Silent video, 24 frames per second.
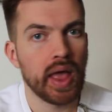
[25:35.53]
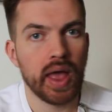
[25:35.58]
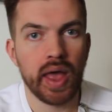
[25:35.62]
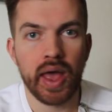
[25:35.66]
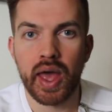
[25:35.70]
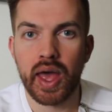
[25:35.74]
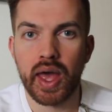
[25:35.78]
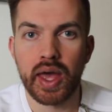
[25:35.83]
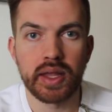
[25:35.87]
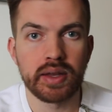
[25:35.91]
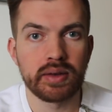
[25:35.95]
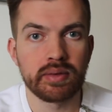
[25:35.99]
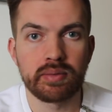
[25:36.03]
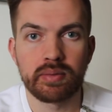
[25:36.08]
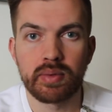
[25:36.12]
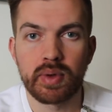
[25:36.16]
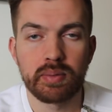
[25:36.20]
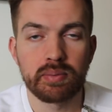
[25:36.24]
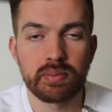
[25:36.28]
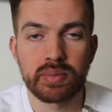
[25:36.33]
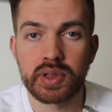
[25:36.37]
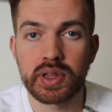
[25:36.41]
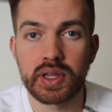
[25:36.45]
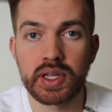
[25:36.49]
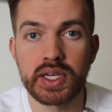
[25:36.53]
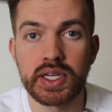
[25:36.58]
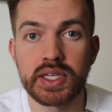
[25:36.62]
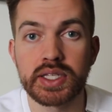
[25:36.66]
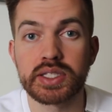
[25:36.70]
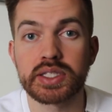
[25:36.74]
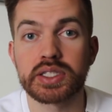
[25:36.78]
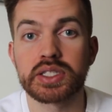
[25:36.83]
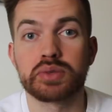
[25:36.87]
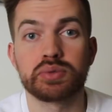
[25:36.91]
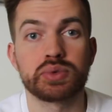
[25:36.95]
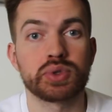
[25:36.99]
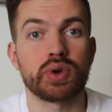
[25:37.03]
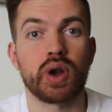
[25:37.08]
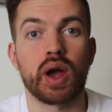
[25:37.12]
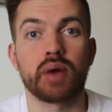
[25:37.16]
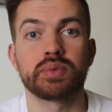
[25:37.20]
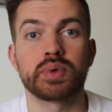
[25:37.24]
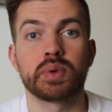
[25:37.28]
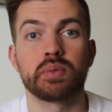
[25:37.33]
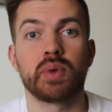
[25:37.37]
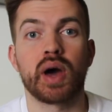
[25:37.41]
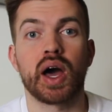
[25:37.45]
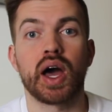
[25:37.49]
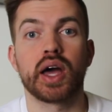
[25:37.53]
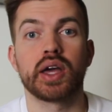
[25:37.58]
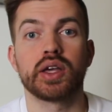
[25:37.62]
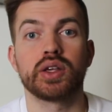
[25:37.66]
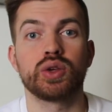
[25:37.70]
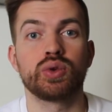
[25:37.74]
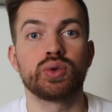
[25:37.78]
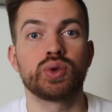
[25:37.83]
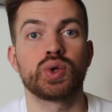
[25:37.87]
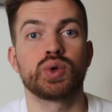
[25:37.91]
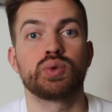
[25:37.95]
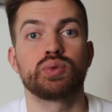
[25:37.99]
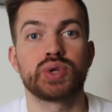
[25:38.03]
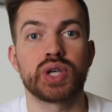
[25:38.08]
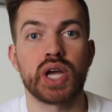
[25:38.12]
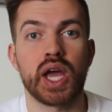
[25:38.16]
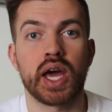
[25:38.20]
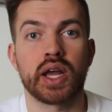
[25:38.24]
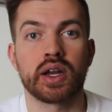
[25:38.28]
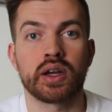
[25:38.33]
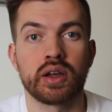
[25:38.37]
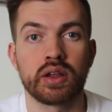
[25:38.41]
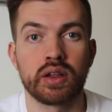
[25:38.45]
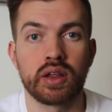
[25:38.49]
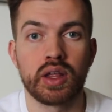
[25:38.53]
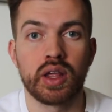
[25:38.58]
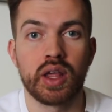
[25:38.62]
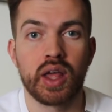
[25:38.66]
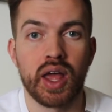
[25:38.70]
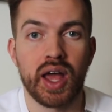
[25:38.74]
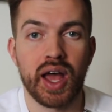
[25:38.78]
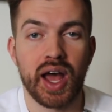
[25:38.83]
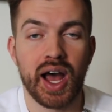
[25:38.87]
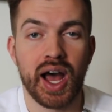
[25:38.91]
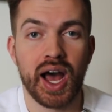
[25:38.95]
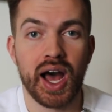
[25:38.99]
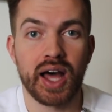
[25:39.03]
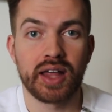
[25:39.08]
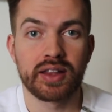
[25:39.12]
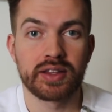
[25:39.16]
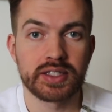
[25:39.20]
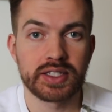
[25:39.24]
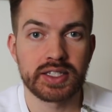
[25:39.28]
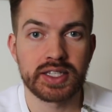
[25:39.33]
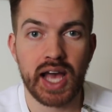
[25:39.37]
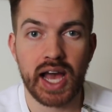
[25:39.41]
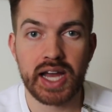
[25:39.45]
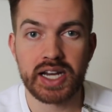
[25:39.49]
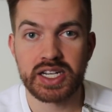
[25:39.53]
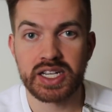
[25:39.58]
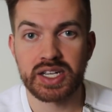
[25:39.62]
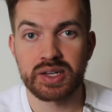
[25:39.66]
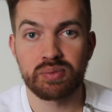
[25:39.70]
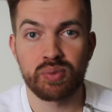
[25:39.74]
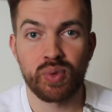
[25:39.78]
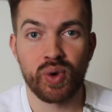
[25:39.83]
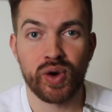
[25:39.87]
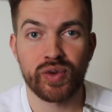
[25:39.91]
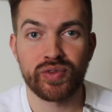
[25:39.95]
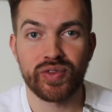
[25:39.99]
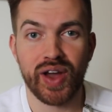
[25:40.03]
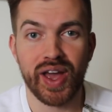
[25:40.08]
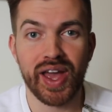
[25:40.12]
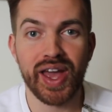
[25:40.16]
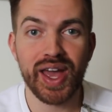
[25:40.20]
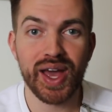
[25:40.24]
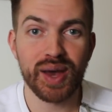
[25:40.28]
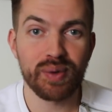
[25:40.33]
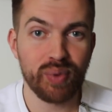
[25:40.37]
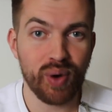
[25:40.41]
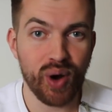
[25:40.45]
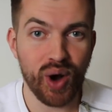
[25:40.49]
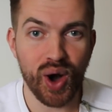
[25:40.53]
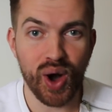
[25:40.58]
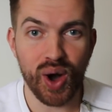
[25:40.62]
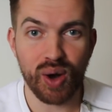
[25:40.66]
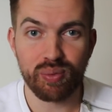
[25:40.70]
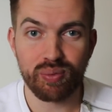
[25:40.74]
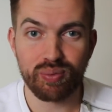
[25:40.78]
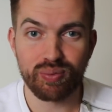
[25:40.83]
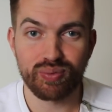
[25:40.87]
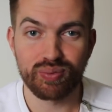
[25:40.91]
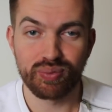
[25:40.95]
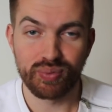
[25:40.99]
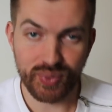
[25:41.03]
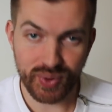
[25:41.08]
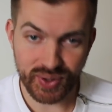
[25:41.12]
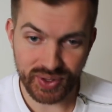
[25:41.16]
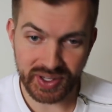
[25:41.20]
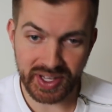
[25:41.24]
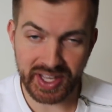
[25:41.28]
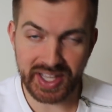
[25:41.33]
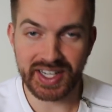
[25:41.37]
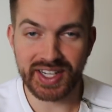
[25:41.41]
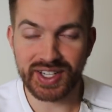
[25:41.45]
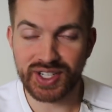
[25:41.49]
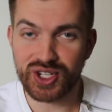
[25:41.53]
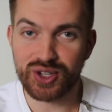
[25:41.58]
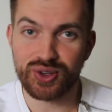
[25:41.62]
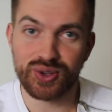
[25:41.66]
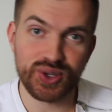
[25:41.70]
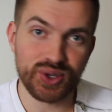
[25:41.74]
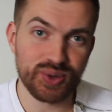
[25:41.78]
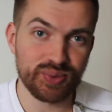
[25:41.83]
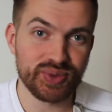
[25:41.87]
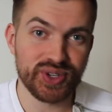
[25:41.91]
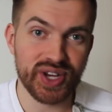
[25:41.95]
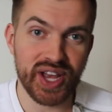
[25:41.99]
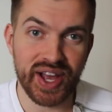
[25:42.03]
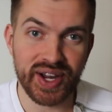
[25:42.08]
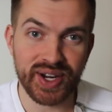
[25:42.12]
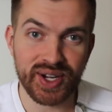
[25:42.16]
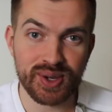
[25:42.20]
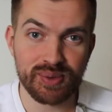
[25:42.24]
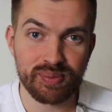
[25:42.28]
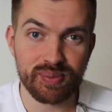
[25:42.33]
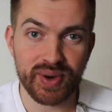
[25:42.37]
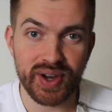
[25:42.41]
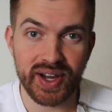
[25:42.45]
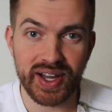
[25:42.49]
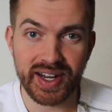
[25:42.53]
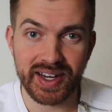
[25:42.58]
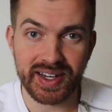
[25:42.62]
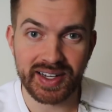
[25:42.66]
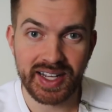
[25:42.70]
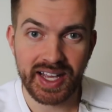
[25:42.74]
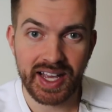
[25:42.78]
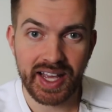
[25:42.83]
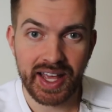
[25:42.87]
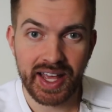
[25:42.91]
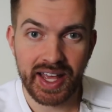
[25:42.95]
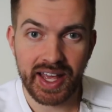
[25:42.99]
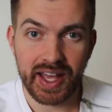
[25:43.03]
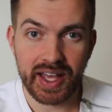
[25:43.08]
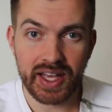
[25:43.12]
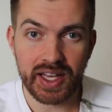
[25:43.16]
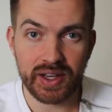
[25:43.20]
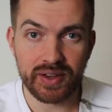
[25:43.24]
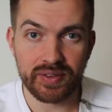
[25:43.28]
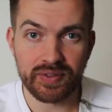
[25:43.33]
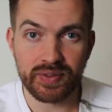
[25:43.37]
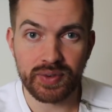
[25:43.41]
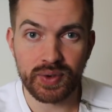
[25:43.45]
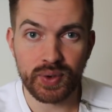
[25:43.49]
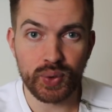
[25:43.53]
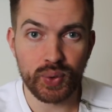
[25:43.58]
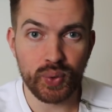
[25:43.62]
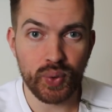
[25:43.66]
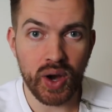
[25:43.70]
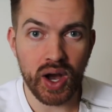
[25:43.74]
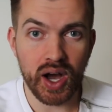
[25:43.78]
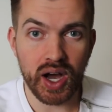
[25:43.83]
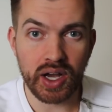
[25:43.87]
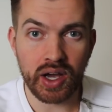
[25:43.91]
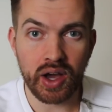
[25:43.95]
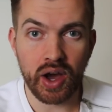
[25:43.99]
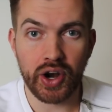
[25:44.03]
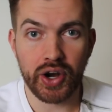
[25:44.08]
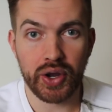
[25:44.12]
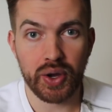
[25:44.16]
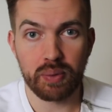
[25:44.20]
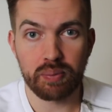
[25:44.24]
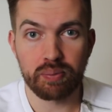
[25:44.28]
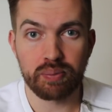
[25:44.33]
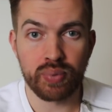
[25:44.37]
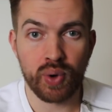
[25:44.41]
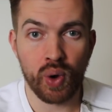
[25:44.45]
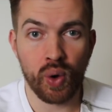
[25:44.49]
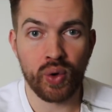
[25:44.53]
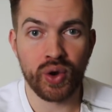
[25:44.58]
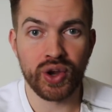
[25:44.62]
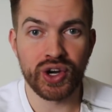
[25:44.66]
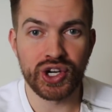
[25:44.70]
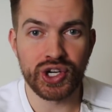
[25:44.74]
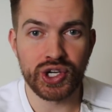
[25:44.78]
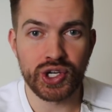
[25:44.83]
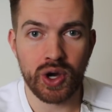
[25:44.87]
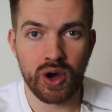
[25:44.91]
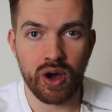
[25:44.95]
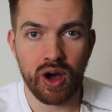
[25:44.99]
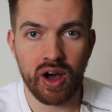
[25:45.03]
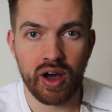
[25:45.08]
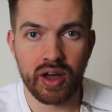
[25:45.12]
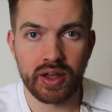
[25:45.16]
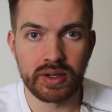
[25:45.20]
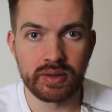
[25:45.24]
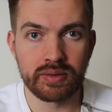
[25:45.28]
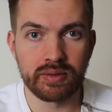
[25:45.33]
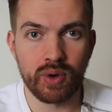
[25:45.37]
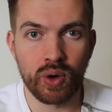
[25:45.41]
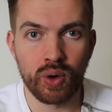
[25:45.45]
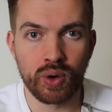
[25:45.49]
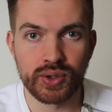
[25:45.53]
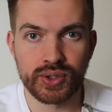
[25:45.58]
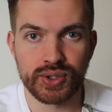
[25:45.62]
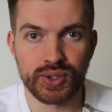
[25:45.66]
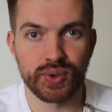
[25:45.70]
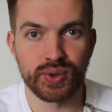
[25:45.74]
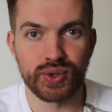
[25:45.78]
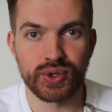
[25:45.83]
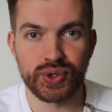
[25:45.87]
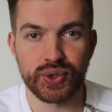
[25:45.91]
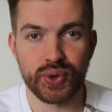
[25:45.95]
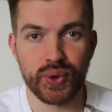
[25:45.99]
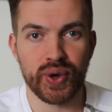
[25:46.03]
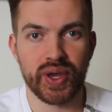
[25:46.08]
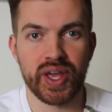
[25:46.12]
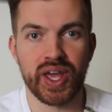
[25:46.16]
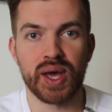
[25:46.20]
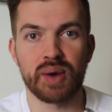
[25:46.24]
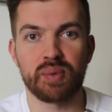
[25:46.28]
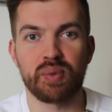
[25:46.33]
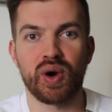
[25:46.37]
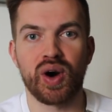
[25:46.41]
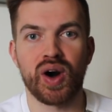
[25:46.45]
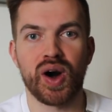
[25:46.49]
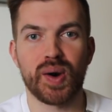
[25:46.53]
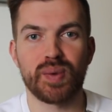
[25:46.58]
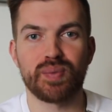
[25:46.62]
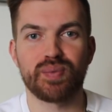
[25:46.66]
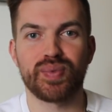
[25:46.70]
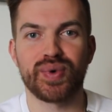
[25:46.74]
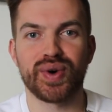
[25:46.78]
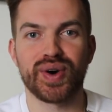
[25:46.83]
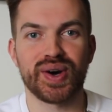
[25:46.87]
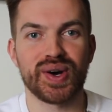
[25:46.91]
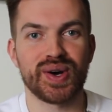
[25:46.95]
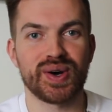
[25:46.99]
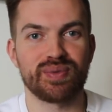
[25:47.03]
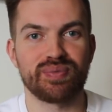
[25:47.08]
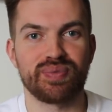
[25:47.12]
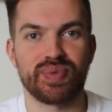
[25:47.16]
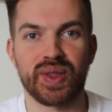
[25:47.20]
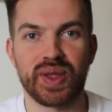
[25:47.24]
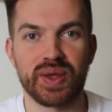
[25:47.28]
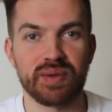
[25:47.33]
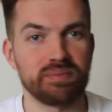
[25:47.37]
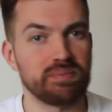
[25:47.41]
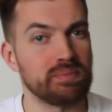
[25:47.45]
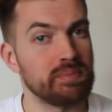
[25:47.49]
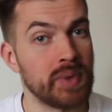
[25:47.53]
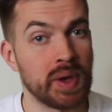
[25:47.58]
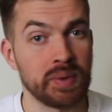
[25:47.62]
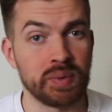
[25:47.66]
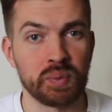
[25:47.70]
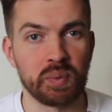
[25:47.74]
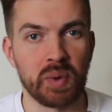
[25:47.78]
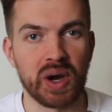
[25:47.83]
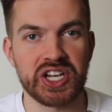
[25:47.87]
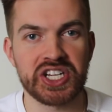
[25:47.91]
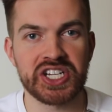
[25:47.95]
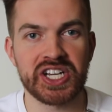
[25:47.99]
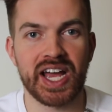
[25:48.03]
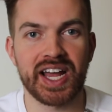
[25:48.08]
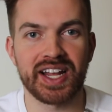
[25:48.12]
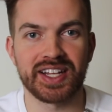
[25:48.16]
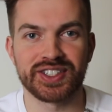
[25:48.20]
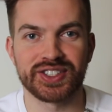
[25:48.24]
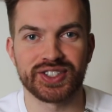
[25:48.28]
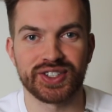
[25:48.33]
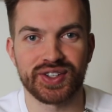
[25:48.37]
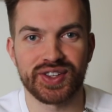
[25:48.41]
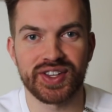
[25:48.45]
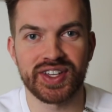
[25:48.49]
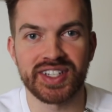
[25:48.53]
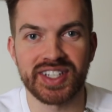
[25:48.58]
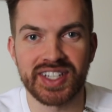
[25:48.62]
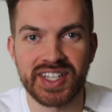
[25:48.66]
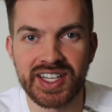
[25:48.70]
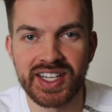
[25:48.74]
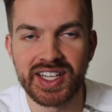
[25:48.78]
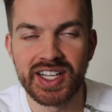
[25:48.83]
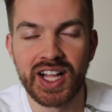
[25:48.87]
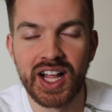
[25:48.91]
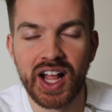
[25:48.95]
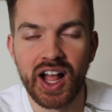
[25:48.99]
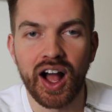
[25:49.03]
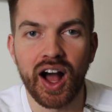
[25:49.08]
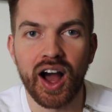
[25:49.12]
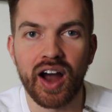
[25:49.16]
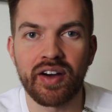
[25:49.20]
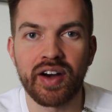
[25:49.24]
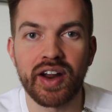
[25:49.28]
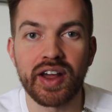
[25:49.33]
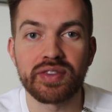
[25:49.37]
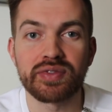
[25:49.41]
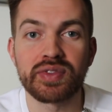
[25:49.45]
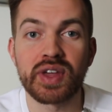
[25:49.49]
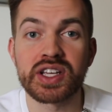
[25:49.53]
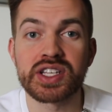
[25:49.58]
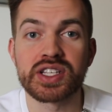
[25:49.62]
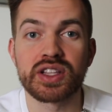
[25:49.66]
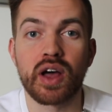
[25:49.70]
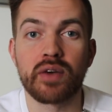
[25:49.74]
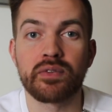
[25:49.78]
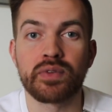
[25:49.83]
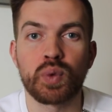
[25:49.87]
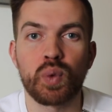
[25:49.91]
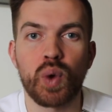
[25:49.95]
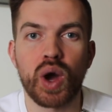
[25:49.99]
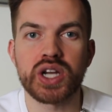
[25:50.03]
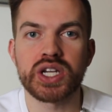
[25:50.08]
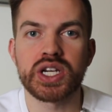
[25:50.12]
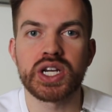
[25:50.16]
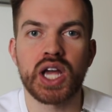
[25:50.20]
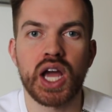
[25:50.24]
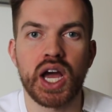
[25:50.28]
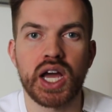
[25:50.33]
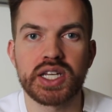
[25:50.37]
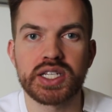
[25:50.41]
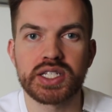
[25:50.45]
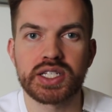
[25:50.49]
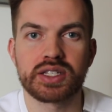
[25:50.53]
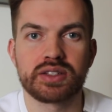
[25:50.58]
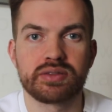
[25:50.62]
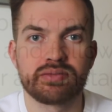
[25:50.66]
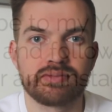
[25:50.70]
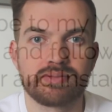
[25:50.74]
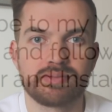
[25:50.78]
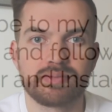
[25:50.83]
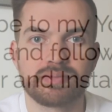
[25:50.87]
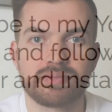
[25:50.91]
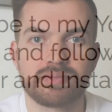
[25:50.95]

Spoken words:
And please subscribe to my YouTube channel. This is actually more of a hip-hop related YouTube channel, but hey, if you got a broken jaw and also enjoy hip-hop, then maybe my channel's your thing. Alright, thanks a lot for watching, guys.